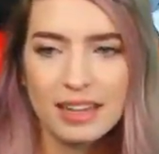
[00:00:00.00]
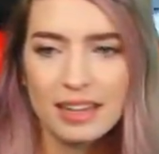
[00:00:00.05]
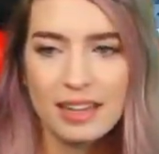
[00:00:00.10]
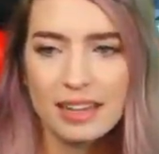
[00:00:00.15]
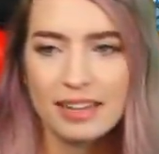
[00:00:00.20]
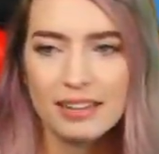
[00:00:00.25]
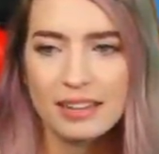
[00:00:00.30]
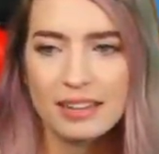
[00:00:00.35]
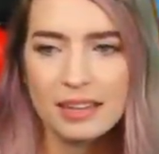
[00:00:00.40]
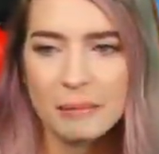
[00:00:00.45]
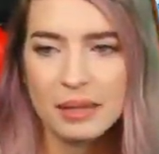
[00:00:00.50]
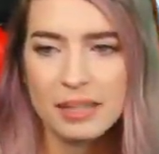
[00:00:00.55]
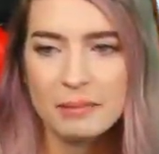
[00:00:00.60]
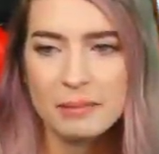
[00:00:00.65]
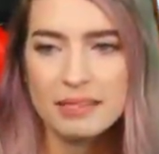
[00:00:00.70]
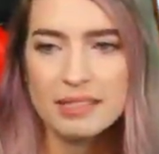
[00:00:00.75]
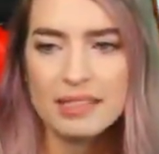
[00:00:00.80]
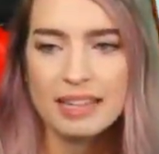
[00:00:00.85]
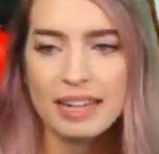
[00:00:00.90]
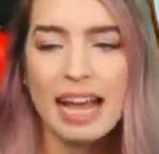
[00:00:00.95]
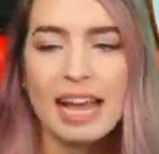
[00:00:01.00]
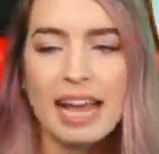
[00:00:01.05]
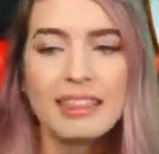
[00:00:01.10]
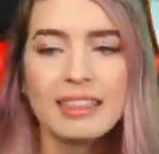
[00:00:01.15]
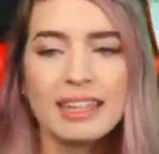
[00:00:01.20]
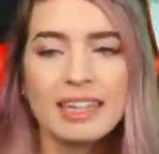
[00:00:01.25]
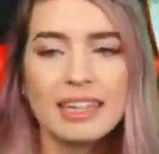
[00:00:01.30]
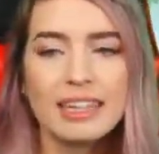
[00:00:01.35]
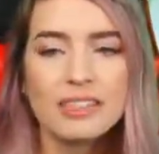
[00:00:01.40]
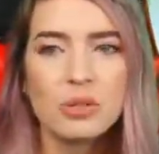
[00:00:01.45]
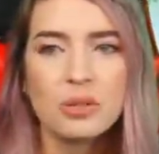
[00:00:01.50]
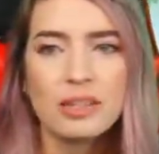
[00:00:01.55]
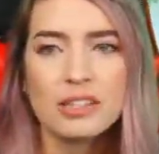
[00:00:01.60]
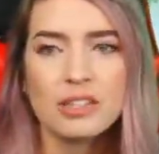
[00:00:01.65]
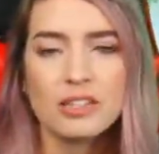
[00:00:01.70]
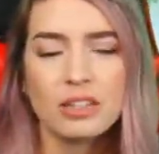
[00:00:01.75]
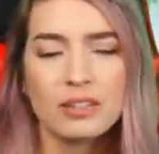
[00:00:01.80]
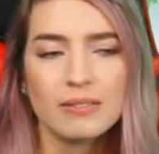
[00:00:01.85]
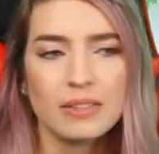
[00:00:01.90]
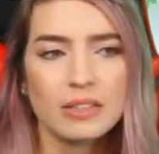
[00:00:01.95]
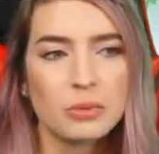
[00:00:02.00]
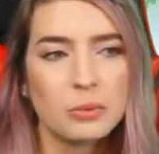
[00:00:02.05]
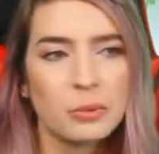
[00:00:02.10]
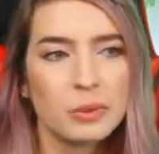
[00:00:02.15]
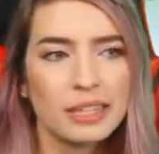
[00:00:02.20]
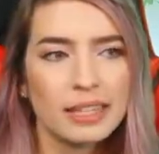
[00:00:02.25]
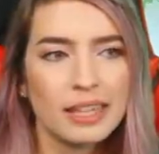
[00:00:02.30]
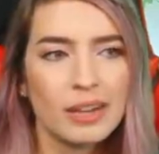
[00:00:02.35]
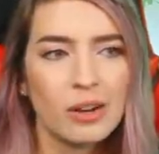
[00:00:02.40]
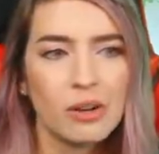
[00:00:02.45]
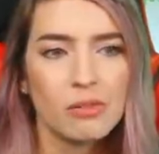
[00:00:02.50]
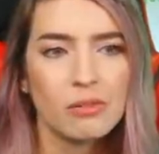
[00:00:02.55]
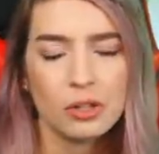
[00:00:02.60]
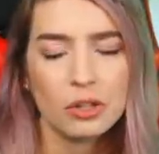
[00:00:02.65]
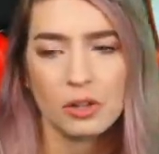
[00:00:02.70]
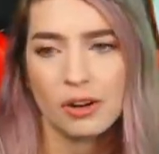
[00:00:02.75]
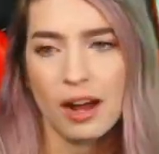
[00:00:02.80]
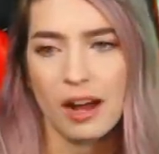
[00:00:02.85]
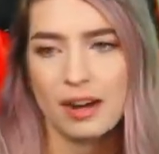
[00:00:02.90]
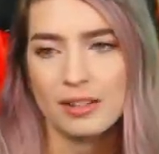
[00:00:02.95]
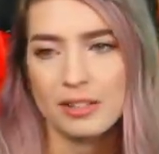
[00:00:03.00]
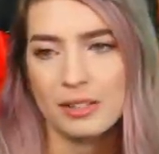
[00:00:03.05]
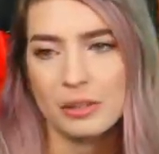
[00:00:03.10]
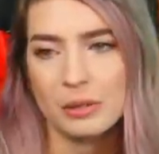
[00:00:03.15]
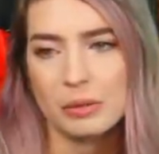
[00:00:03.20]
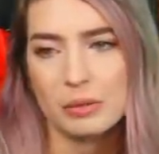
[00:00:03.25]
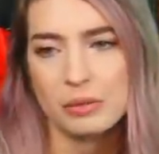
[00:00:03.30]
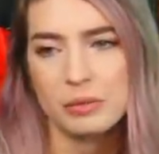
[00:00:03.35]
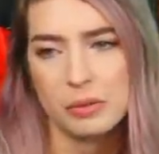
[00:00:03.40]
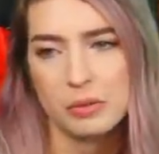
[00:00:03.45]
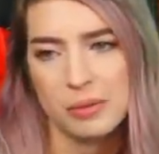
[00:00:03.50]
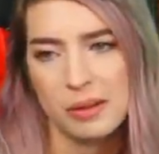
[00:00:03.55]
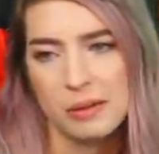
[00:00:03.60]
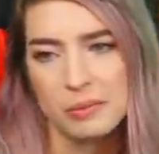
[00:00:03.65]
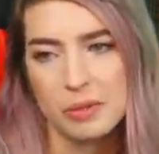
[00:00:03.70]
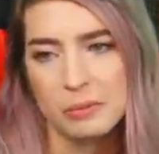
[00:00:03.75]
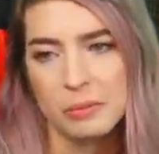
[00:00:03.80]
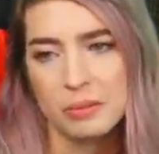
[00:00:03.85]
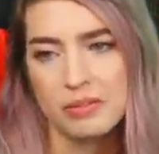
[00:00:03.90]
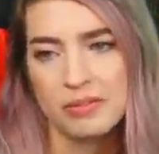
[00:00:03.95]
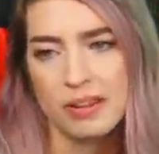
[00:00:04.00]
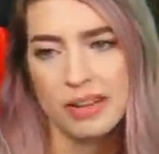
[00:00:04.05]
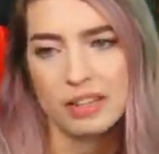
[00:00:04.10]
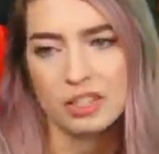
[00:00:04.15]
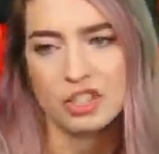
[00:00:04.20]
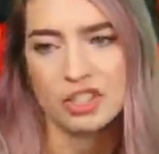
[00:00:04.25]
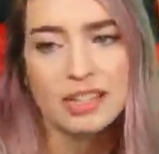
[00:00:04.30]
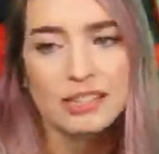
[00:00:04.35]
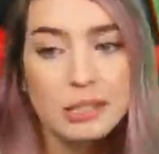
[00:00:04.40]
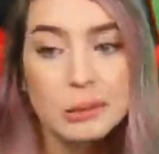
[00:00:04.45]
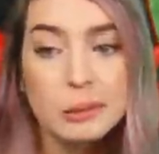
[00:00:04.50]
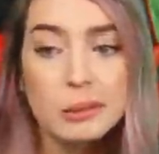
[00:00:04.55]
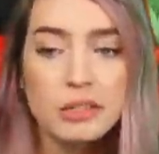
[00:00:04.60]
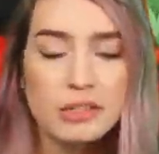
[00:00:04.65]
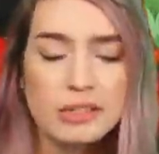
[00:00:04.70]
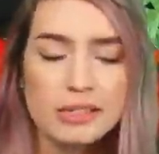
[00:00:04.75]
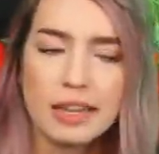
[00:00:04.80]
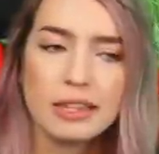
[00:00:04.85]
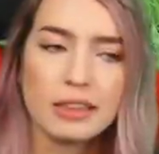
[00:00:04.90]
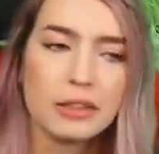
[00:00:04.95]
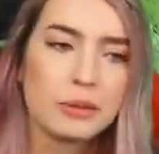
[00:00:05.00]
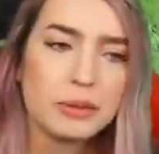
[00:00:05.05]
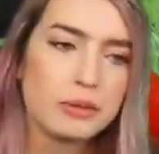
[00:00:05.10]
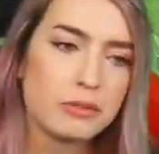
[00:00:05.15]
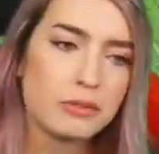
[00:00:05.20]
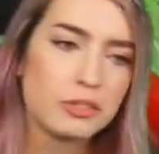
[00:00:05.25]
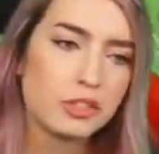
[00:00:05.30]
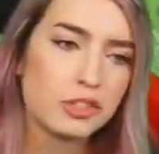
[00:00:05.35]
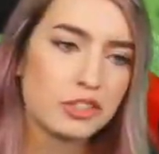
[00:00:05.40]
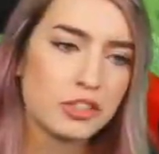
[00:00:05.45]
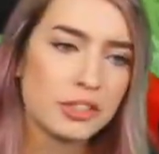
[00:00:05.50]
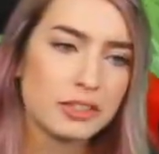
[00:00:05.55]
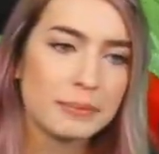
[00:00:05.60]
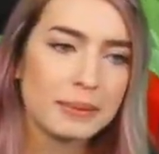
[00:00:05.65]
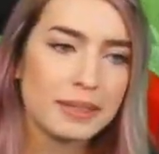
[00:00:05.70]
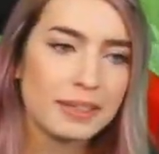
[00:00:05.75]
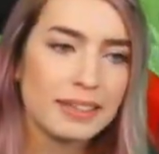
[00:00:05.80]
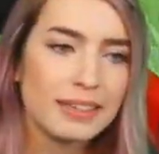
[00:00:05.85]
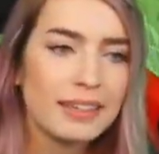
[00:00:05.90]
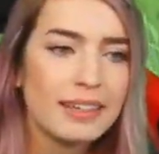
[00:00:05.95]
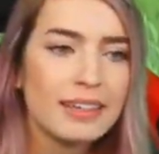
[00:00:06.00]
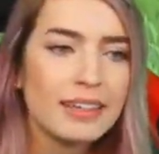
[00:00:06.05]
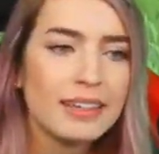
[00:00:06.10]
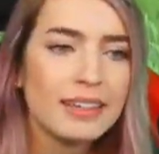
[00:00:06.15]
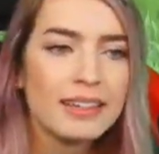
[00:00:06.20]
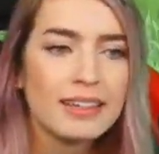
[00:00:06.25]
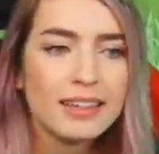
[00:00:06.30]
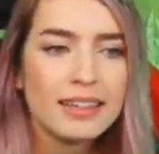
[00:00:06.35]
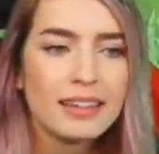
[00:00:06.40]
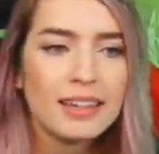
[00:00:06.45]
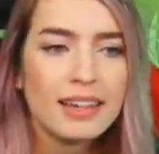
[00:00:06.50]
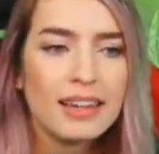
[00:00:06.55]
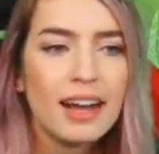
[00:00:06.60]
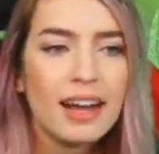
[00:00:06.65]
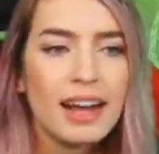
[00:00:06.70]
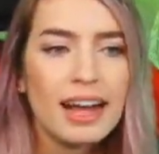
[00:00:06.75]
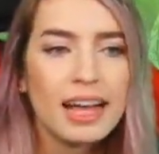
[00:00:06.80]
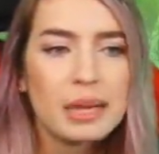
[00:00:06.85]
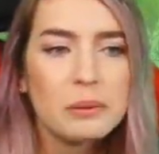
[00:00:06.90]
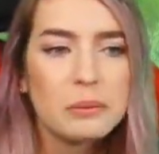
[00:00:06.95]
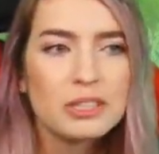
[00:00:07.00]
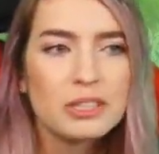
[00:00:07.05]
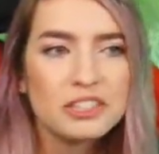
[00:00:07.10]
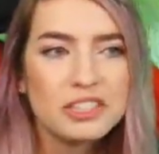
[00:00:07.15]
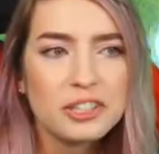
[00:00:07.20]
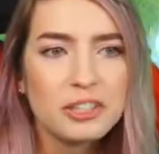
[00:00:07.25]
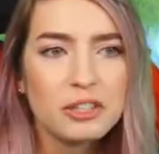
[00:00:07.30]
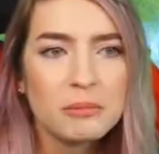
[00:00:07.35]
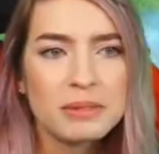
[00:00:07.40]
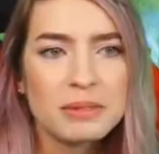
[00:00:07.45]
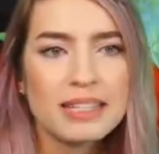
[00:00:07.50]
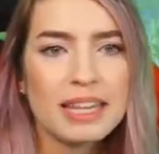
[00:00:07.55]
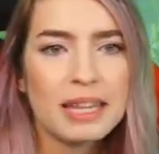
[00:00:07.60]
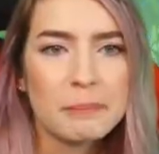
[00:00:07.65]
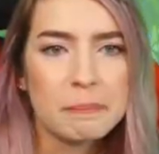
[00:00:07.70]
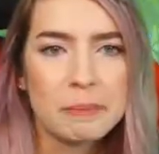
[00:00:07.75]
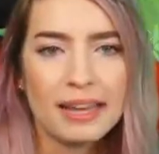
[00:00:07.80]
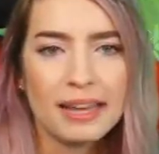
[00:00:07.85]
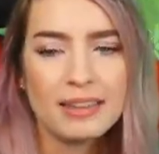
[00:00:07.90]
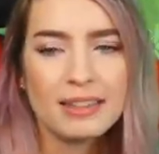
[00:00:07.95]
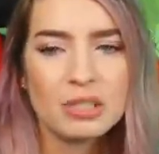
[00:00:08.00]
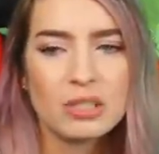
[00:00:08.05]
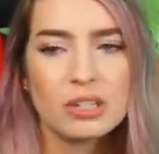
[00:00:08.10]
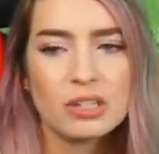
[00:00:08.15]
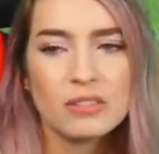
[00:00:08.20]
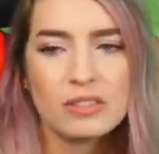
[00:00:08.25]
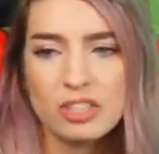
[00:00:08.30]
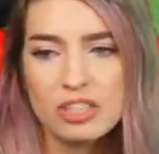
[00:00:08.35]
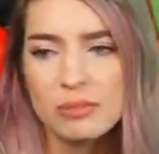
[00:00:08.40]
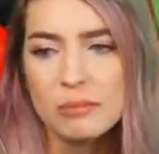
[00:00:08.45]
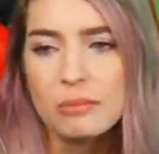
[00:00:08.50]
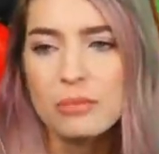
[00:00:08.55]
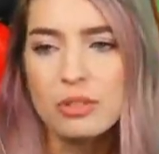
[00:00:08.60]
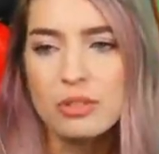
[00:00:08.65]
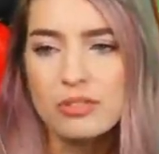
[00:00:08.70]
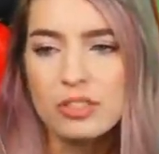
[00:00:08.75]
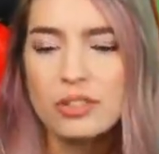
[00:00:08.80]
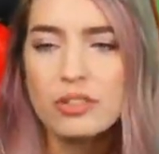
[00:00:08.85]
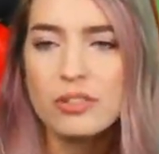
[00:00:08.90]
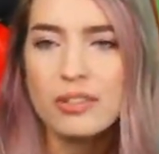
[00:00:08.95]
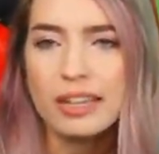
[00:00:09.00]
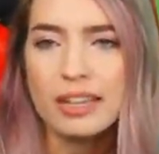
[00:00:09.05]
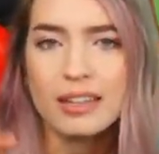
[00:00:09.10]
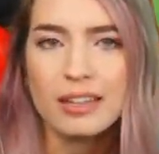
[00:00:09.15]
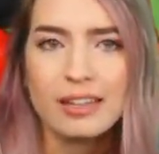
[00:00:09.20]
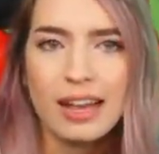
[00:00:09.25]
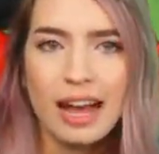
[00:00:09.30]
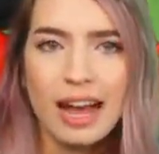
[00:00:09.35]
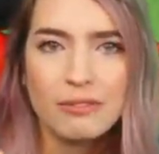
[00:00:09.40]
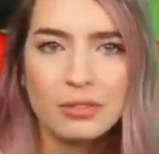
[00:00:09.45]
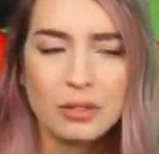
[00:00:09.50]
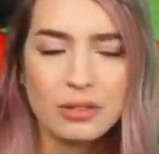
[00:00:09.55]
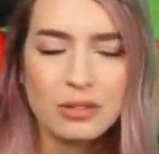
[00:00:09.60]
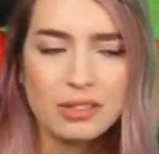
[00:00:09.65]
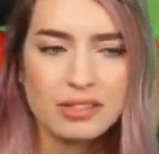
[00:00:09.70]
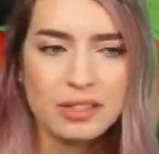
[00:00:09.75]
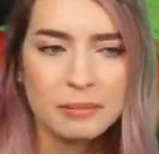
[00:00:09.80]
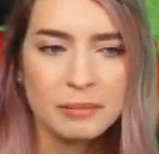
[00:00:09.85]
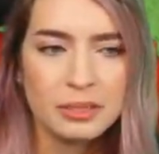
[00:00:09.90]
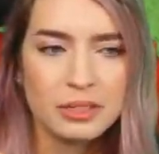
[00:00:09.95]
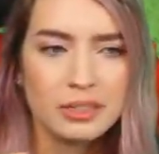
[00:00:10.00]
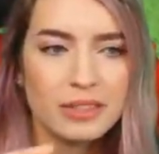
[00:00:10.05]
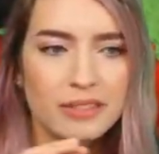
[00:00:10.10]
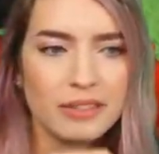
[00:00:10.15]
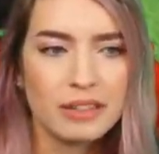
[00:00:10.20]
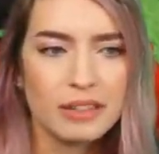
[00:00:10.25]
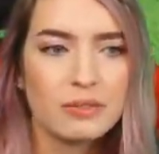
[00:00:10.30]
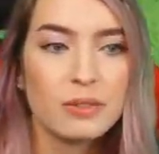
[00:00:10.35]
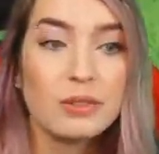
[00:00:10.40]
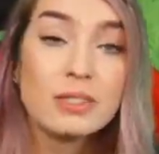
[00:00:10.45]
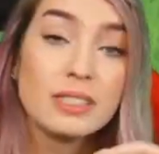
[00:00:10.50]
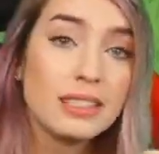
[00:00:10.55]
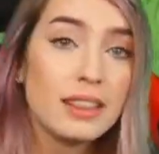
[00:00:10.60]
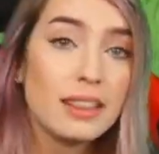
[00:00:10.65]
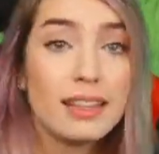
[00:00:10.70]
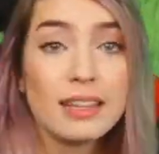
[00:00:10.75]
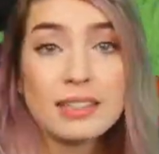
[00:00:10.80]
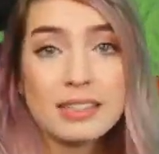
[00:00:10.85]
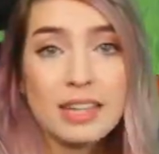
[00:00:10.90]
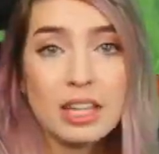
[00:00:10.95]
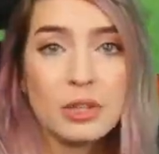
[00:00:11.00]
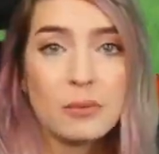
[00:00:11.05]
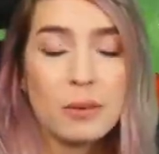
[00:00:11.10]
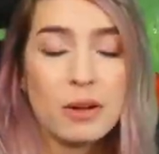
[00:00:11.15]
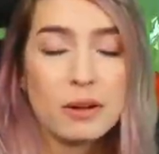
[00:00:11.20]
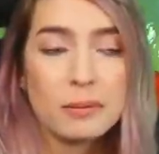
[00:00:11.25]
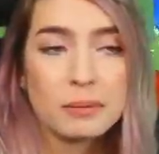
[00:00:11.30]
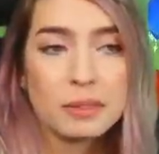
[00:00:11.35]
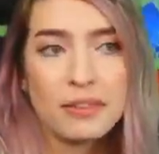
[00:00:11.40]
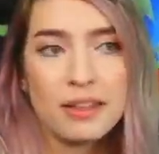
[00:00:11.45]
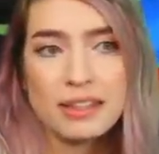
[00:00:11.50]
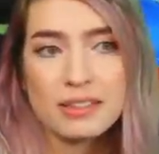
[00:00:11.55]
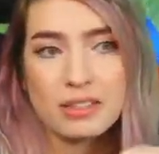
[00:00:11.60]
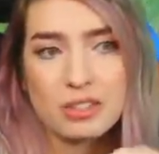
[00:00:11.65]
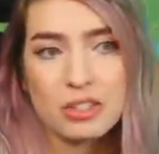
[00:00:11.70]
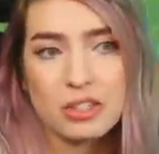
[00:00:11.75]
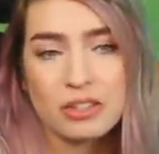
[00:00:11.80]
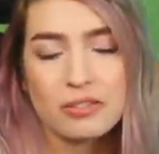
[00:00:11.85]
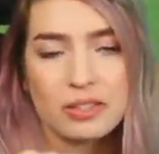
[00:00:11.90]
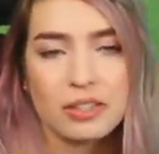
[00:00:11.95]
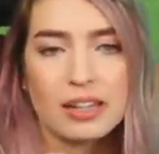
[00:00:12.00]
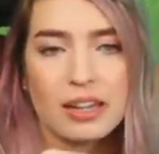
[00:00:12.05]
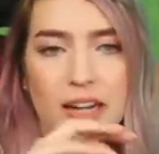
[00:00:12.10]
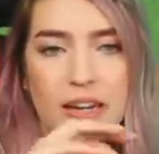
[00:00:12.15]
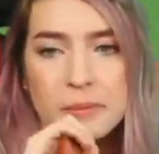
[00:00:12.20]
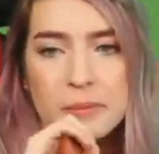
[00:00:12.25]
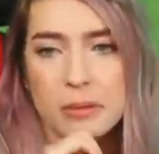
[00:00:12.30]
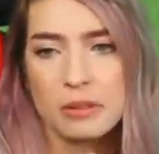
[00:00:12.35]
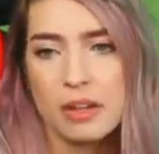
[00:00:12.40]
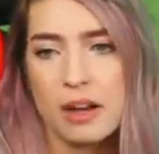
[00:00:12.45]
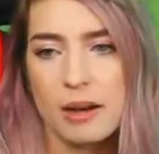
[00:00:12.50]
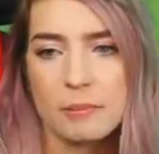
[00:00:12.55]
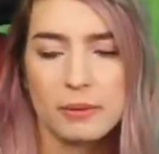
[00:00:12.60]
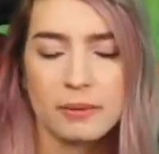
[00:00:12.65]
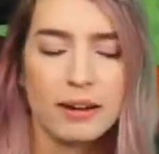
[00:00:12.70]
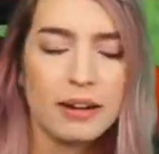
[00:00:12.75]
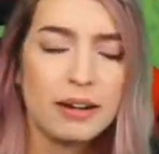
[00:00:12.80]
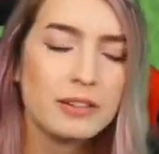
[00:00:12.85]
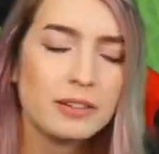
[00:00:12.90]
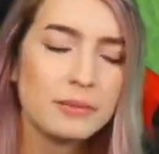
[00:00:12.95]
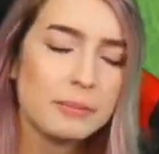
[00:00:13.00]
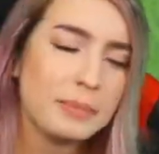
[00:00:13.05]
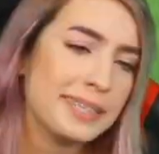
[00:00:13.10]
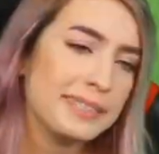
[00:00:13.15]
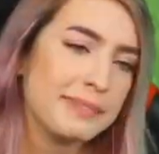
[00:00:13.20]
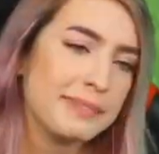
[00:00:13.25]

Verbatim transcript: They made a mistake. I think it's so that servers wouldn't get overcrowded or overwhelmed though, Perfection. I see what you're saying though, for sure, but I wish you could almost like pick a server to move to, like have your summoner and then if this day you want to be on that server and kind of be able to hop around, but